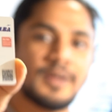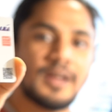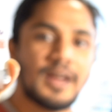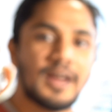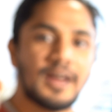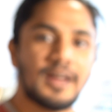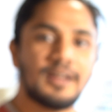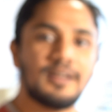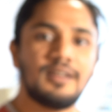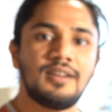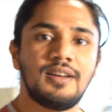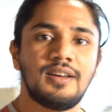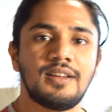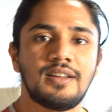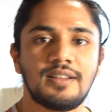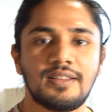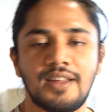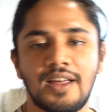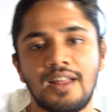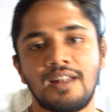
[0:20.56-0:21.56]
and
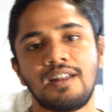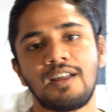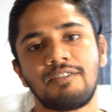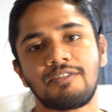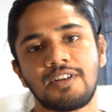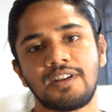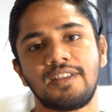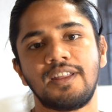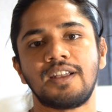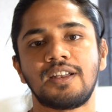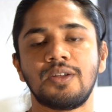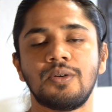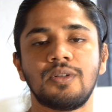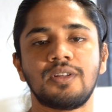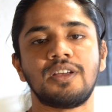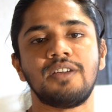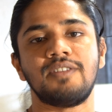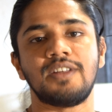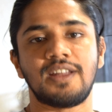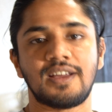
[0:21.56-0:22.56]
then after that you will
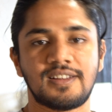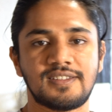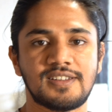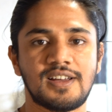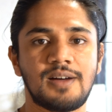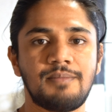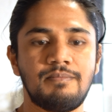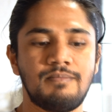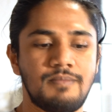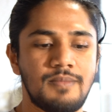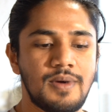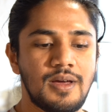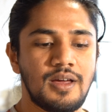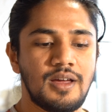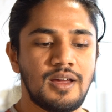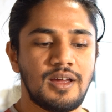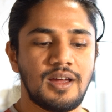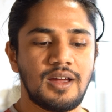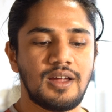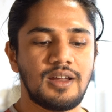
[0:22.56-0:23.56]
give an exam,
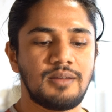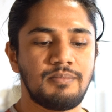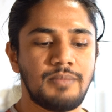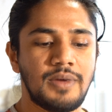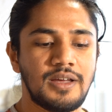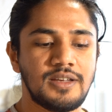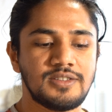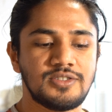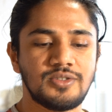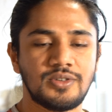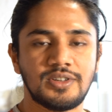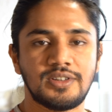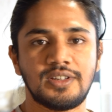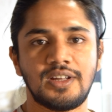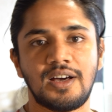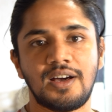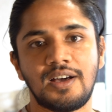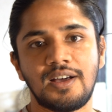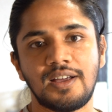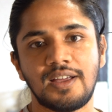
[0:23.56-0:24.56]
and based on
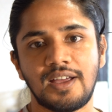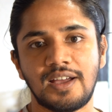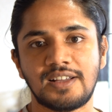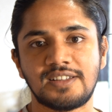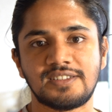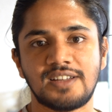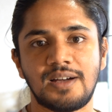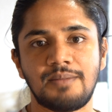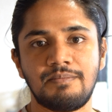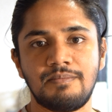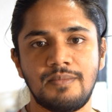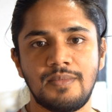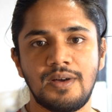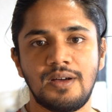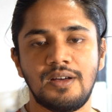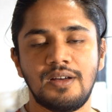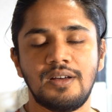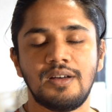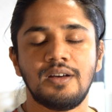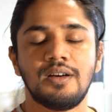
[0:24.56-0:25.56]
the exam
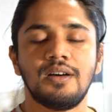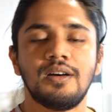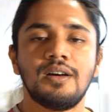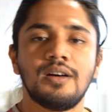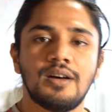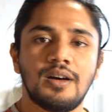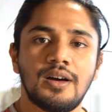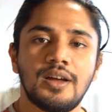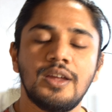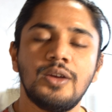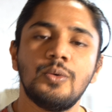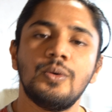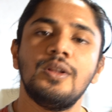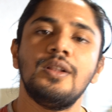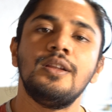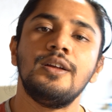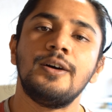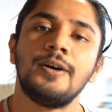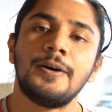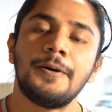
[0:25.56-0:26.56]

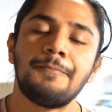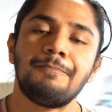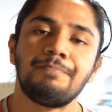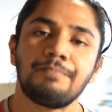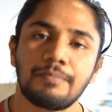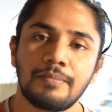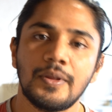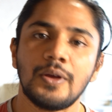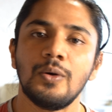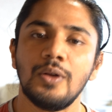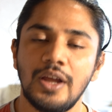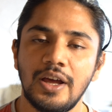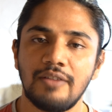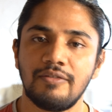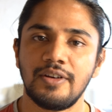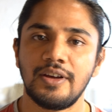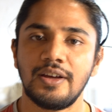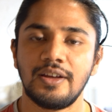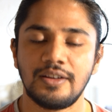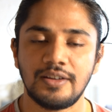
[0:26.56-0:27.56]
you'll
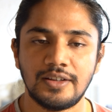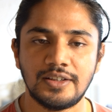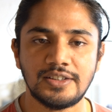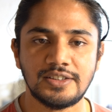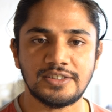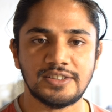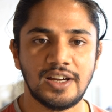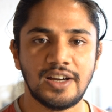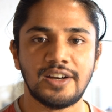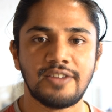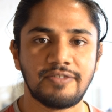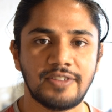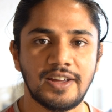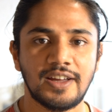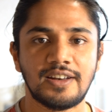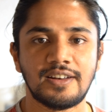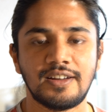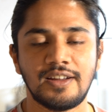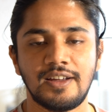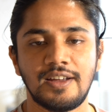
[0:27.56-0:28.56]
have a
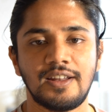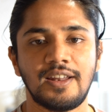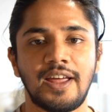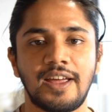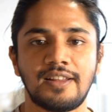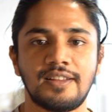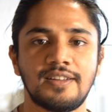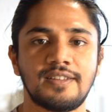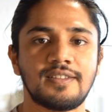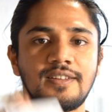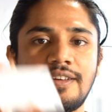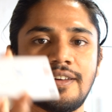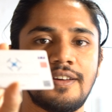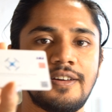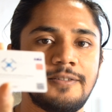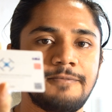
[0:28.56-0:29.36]
certificate like this.